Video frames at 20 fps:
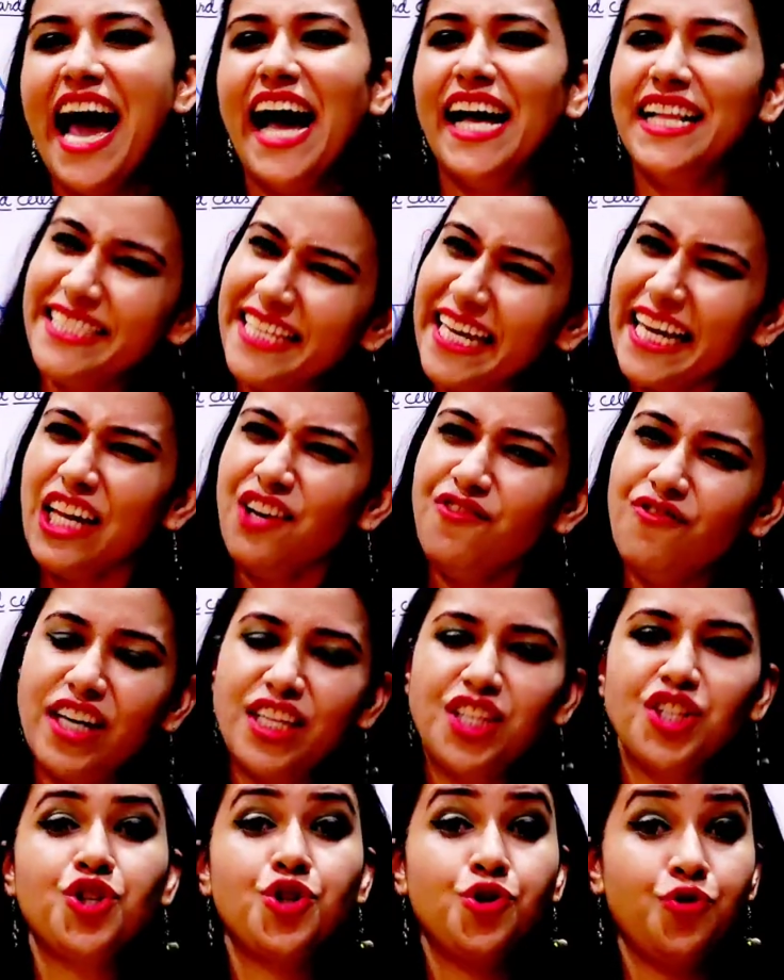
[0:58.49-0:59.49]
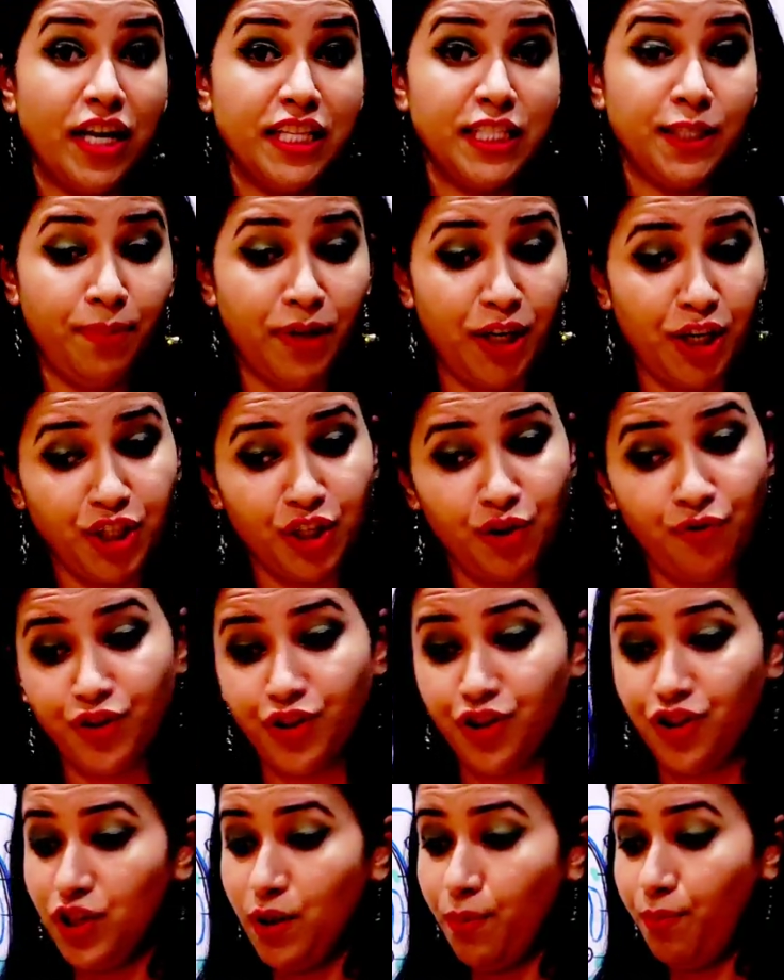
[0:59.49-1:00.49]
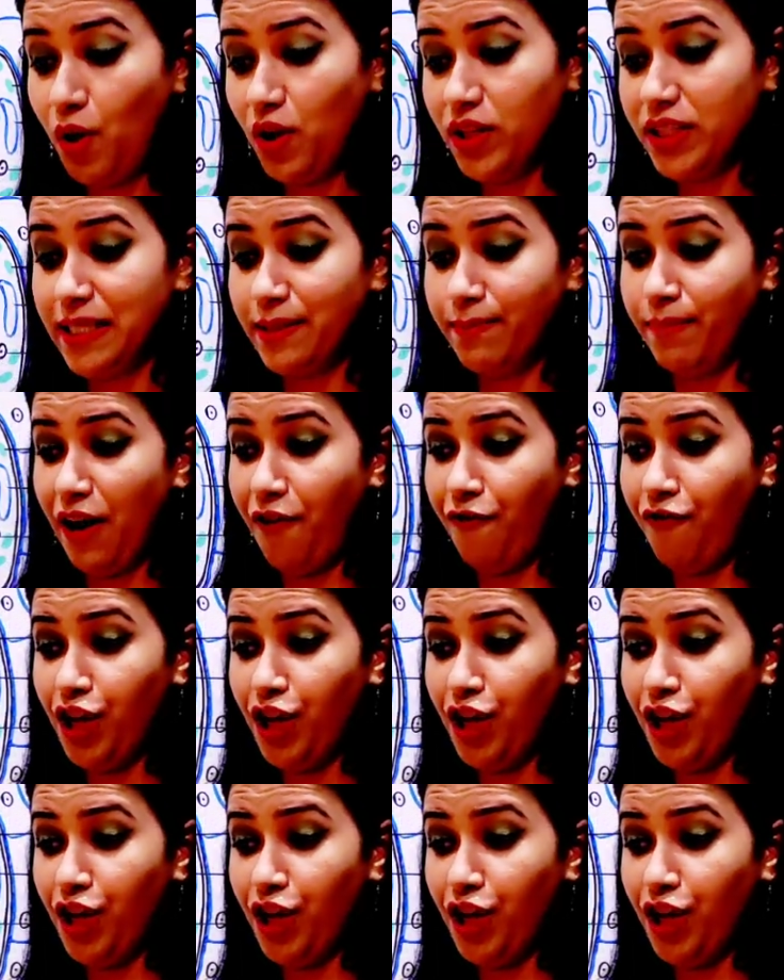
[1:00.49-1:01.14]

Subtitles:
and second one is transpiration, which is a process by